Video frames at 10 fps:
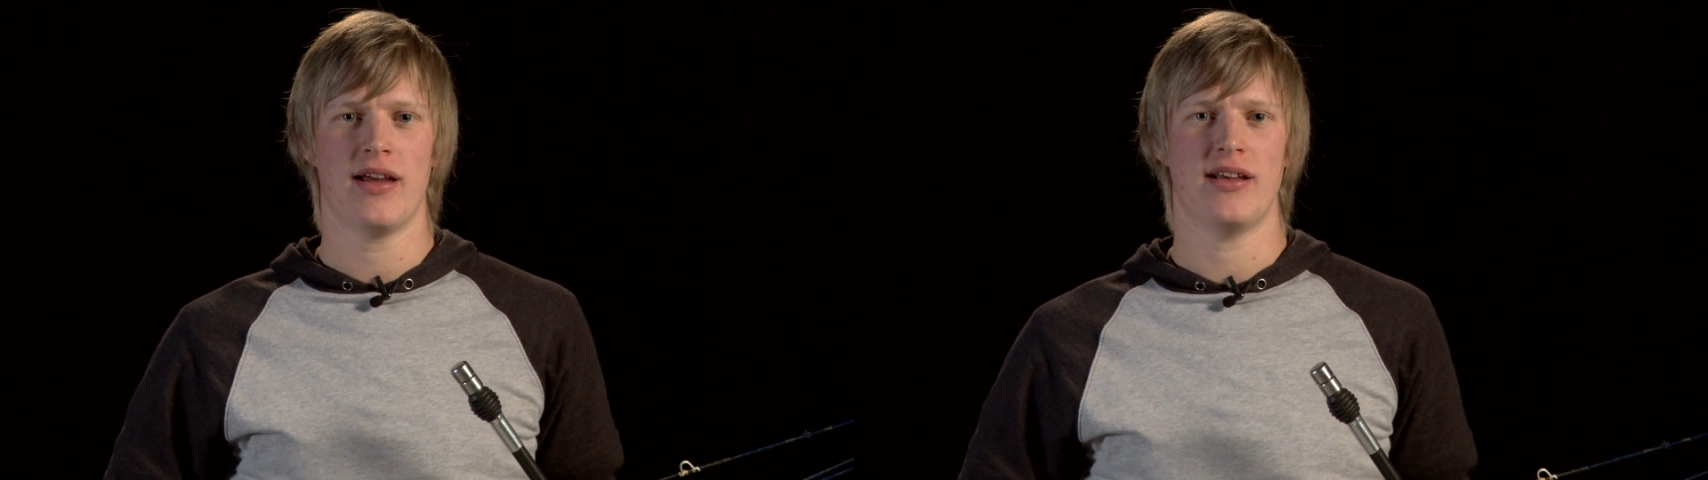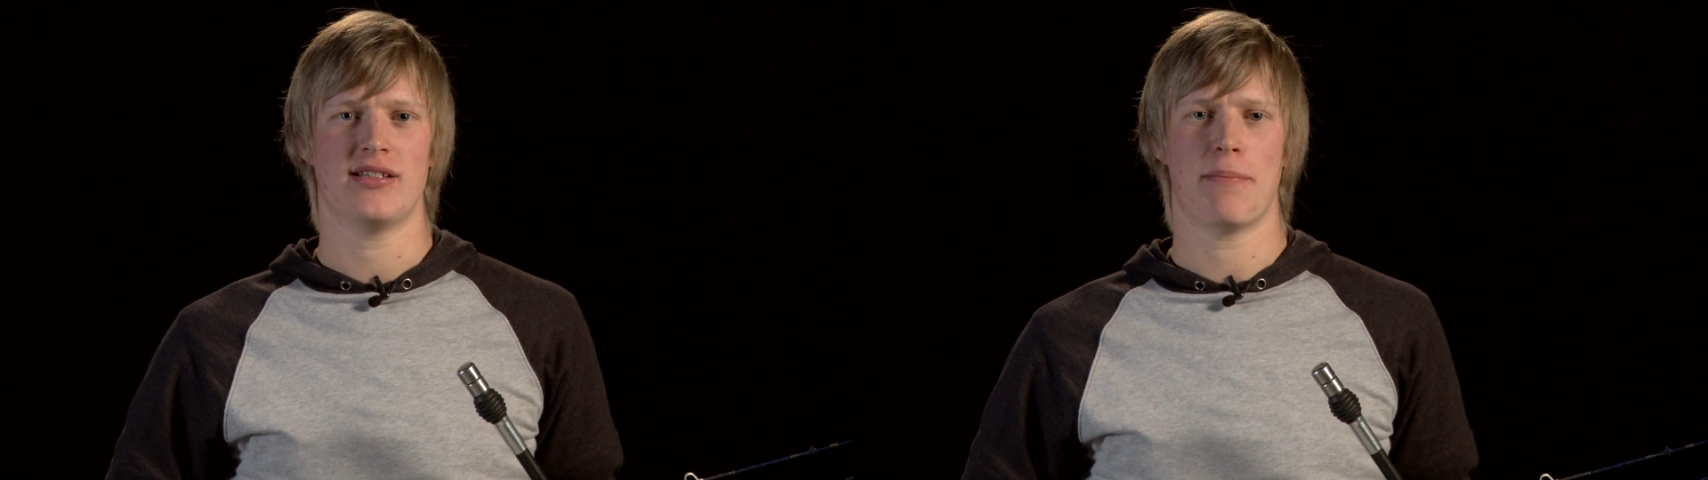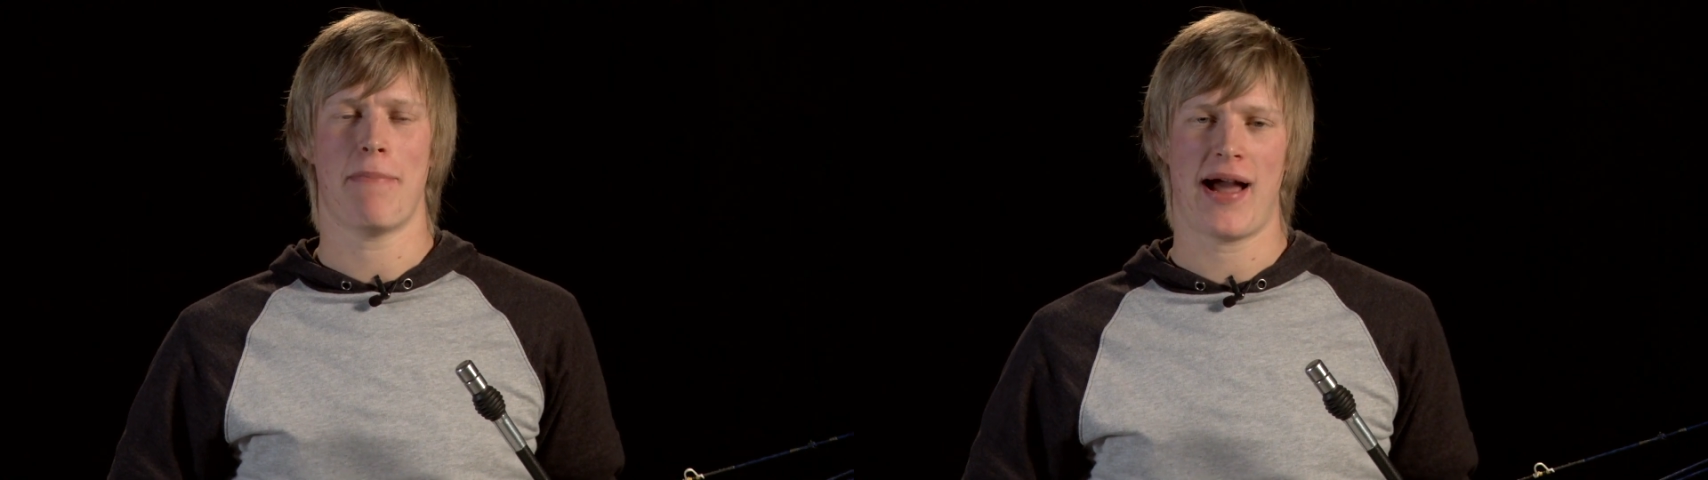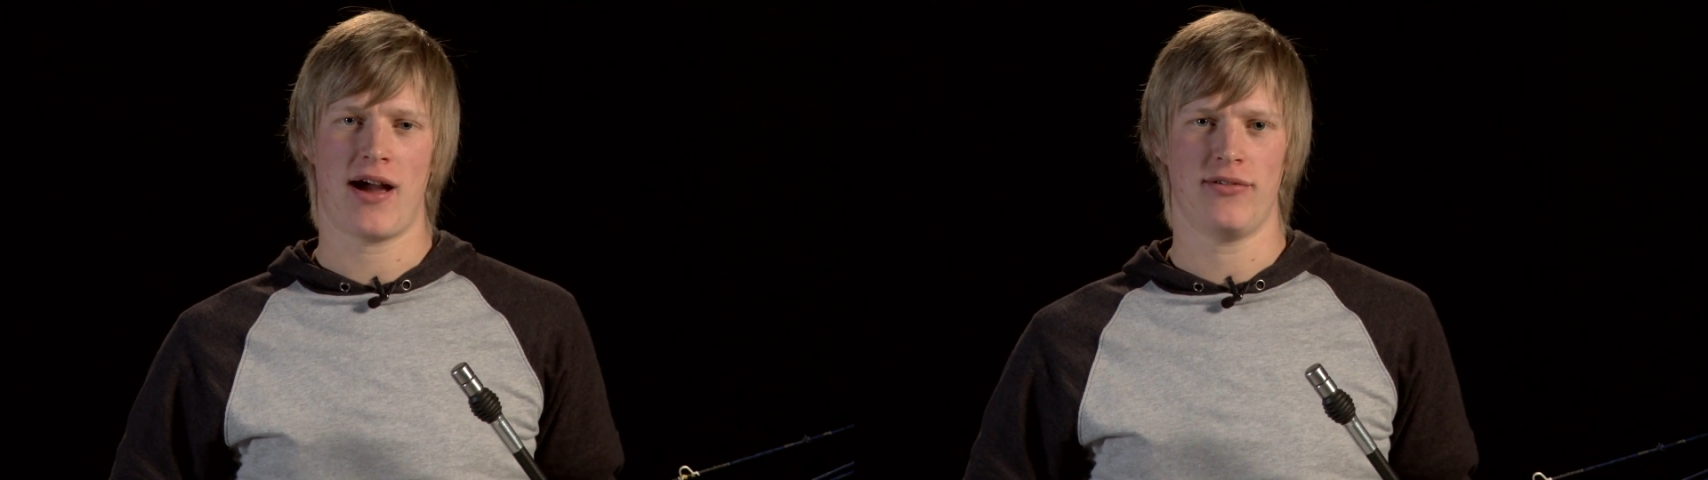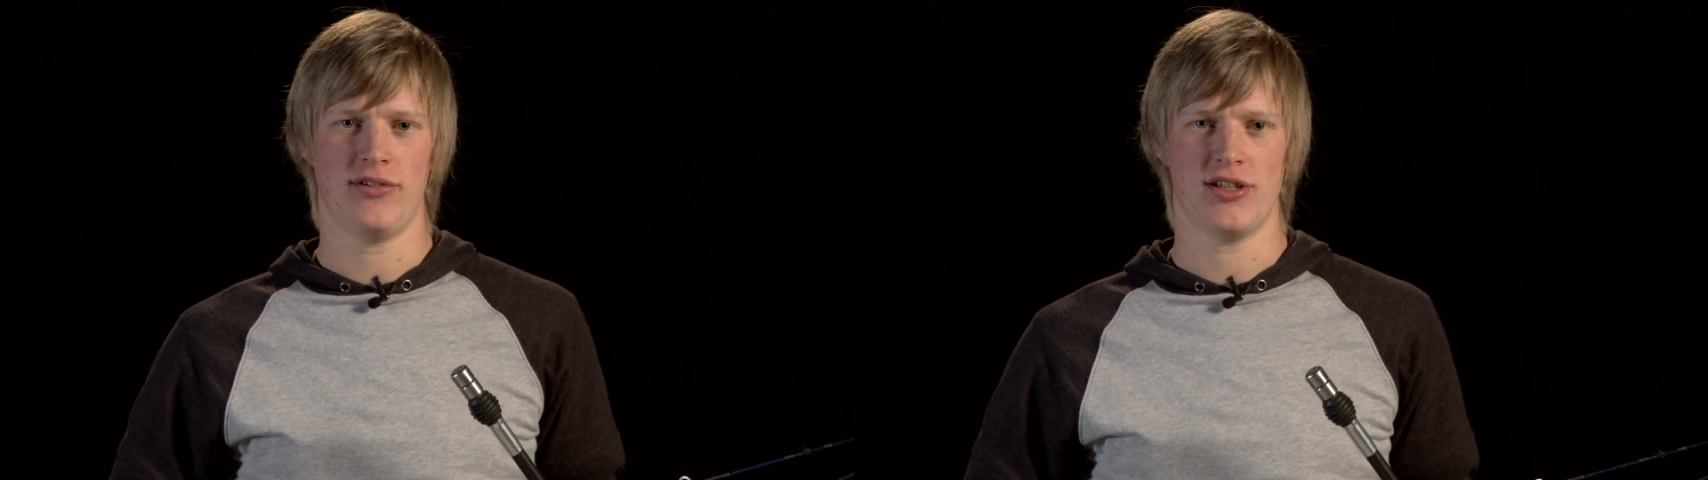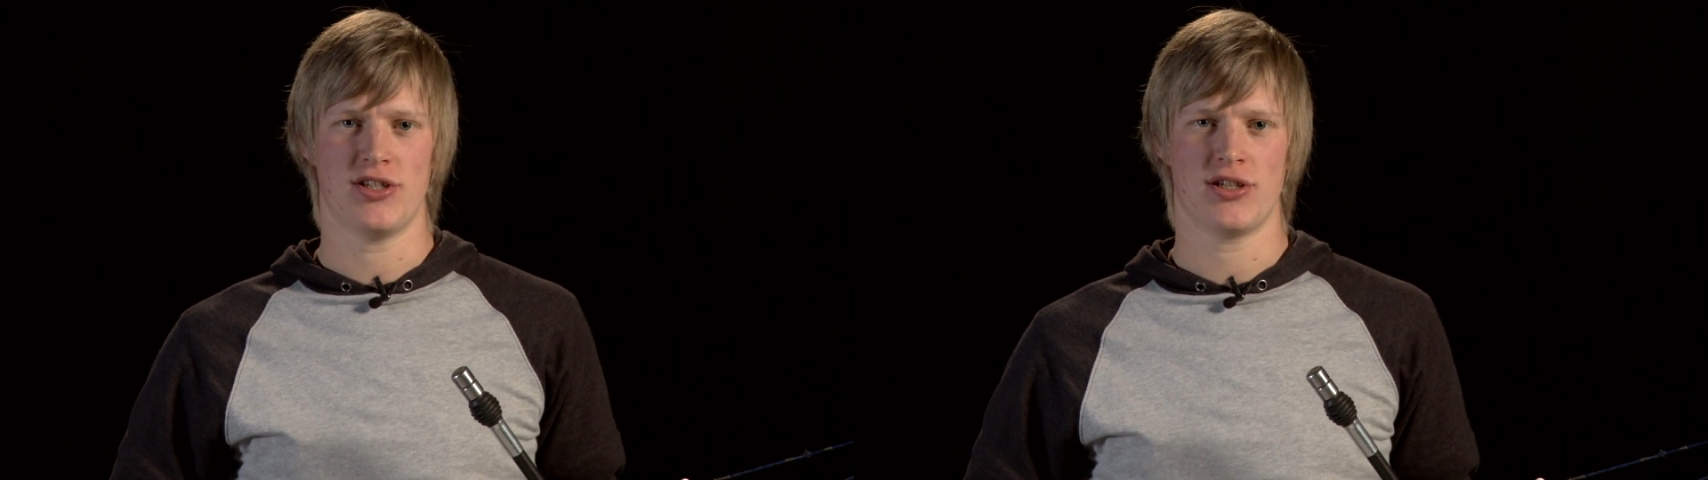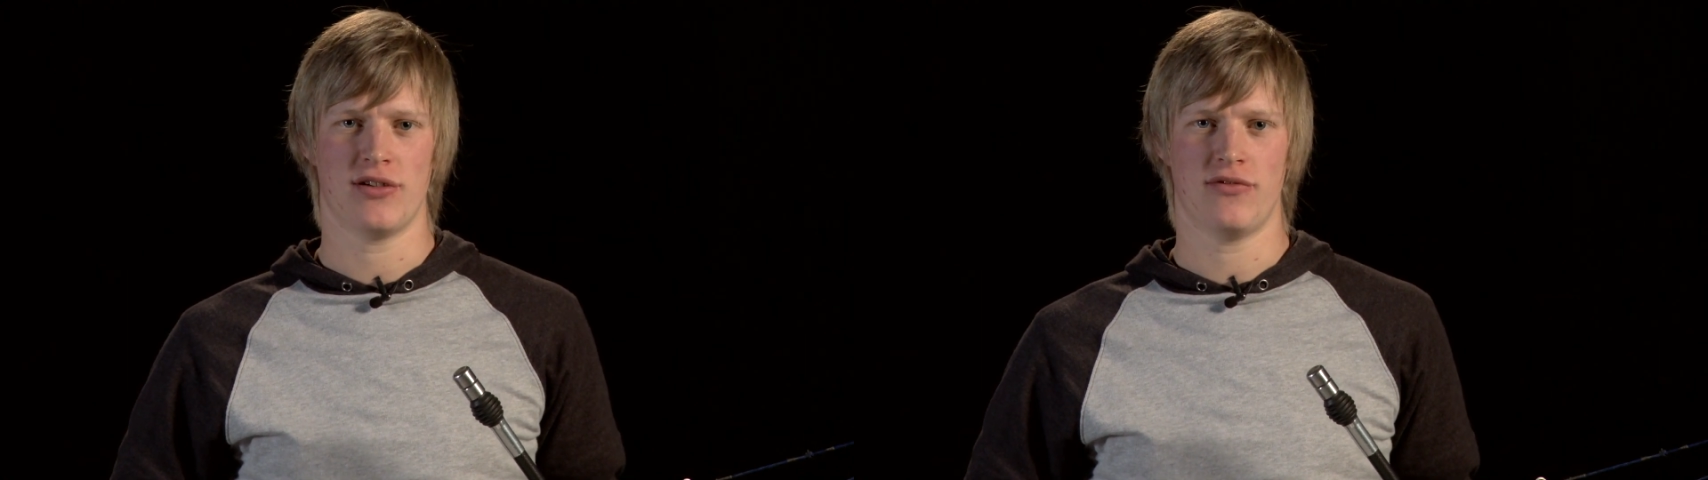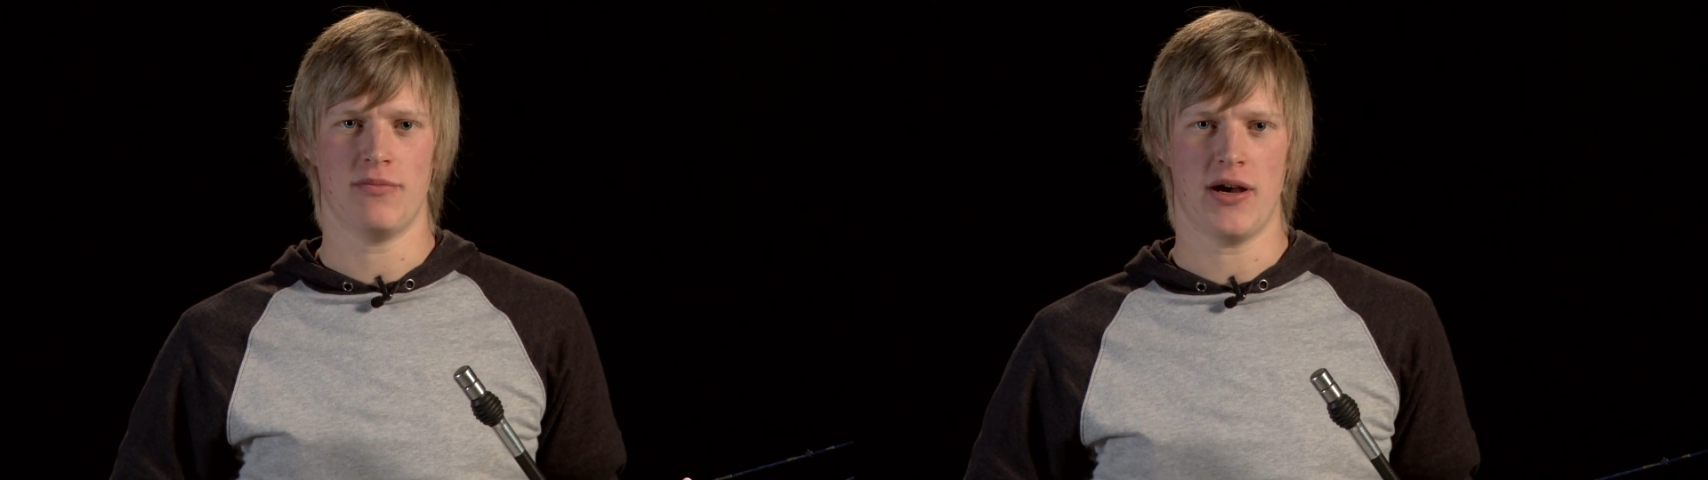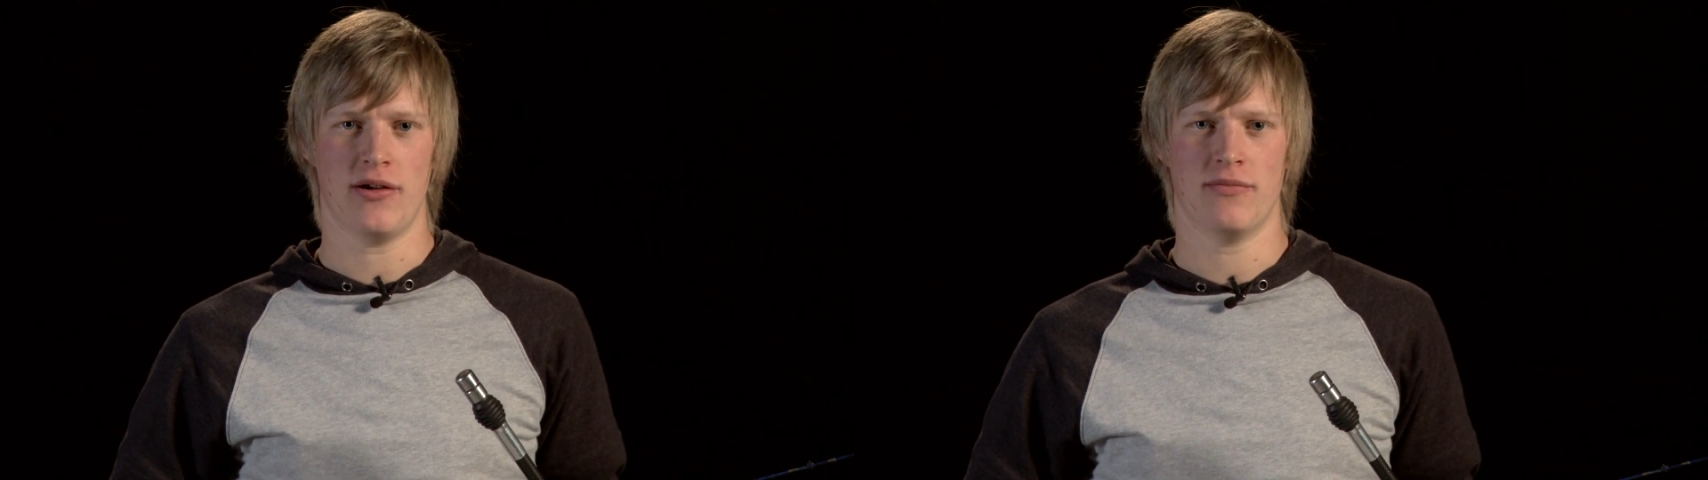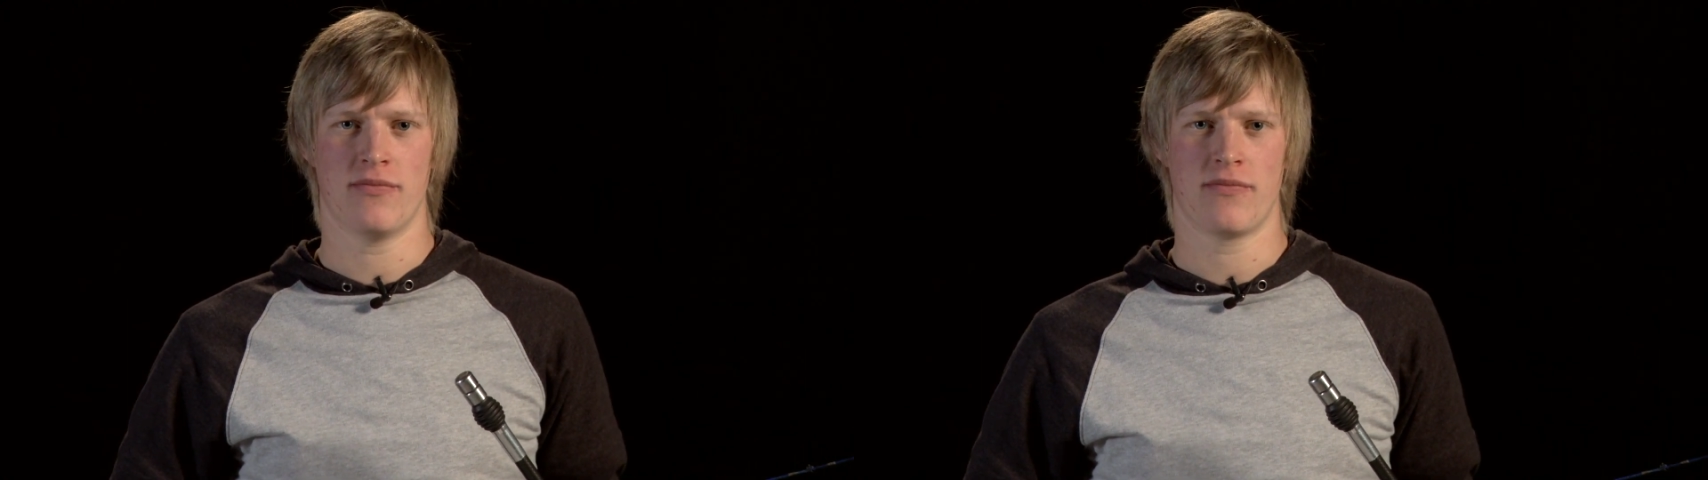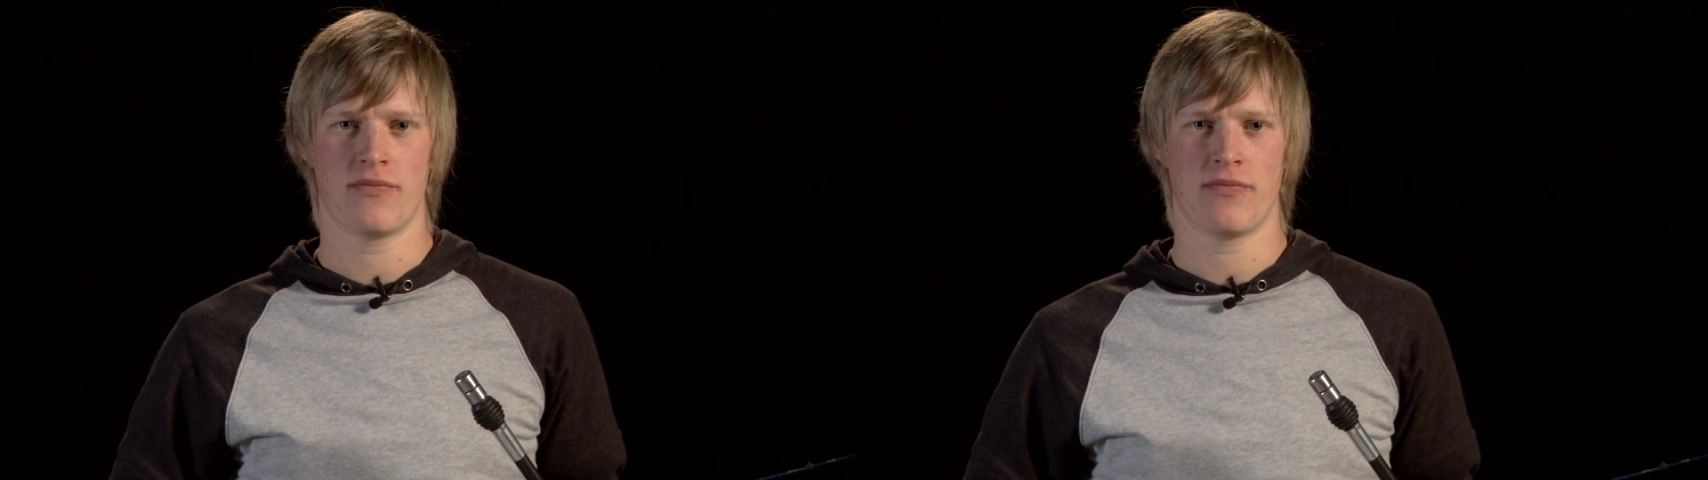is the poundage of the bow.